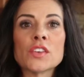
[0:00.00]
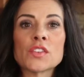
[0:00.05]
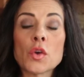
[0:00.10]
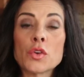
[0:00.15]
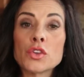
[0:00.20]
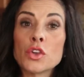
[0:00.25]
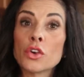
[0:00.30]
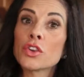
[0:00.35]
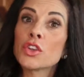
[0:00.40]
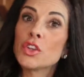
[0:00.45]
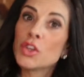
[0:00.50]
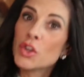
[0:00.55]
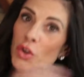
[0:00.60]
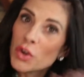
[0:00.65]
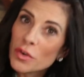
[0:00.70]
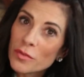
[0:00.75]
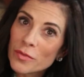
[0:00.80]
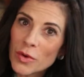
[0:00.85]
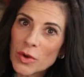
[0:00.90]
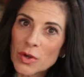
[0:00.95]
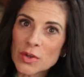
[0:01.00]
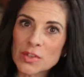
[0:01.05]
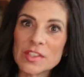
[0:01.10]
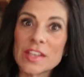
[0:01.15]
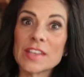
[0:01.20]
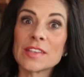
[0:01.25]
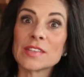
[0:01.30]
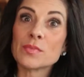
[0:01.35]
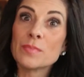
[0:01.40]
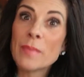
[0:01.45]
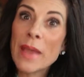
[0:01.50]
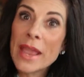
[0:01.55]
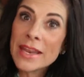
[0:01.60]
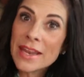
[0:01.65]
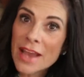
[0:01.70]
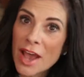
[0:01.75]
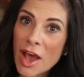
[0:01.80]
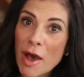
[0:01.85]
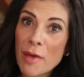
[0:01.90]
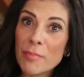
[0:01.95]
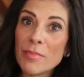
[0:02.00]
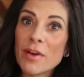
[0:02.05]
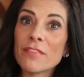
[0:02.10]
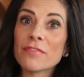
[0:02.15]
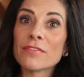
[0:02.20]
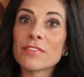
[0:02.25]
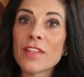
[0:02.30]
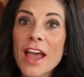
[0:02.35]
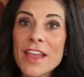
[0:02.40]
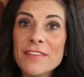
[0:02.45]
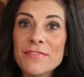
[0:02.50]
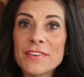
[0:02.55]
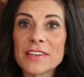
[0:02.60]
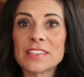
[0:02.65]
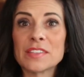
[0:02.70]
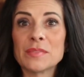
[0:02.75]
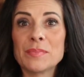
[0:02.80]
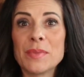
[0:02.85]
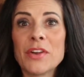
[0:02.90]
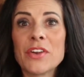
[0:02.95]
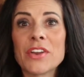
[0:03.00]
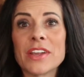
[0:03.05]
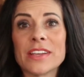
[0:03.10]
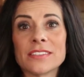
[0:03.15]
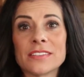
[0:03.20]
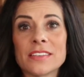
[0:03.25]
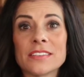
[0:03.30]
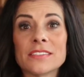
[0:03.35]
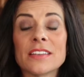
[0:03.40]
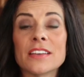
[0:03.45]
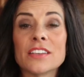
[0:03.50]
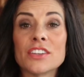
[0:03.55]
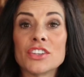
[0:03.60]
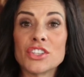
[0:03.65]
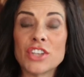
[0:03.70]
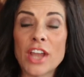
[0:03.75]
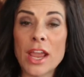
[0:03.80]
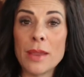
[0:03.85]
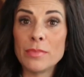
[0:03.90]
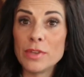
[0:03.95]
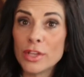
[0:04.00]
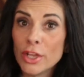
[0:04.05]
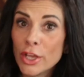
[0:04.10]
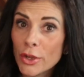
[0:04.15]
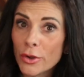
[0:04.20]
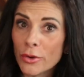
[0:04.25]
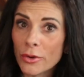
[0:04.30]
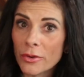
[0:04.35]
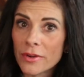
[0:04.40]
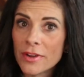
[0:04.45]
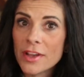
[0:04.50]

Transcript: So your universe is made up of life experiences that shaped you.